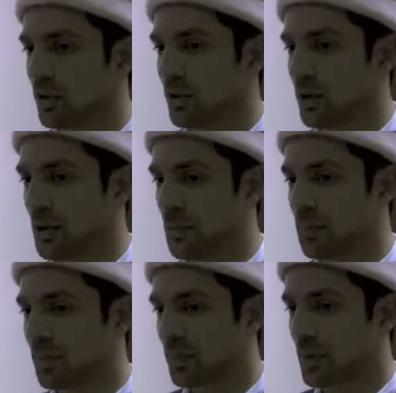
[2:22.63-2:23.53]

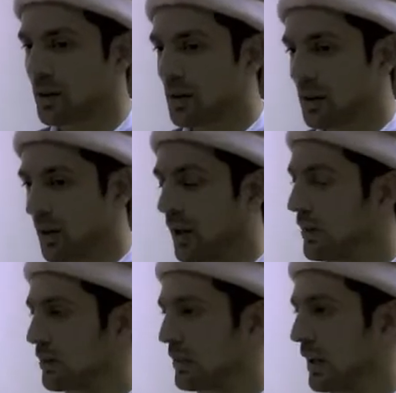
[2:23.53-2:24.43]
So
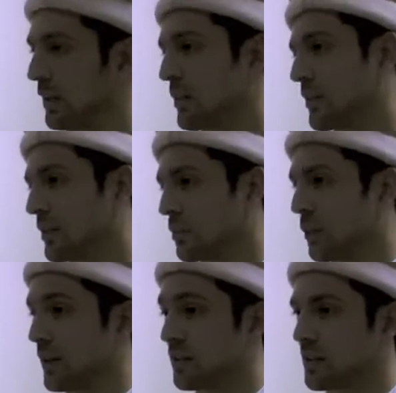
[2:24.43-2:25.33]
that does
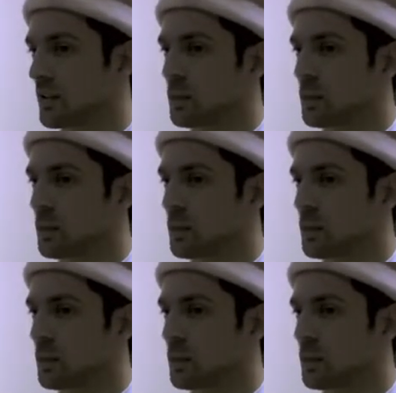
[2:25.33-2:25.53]
various things.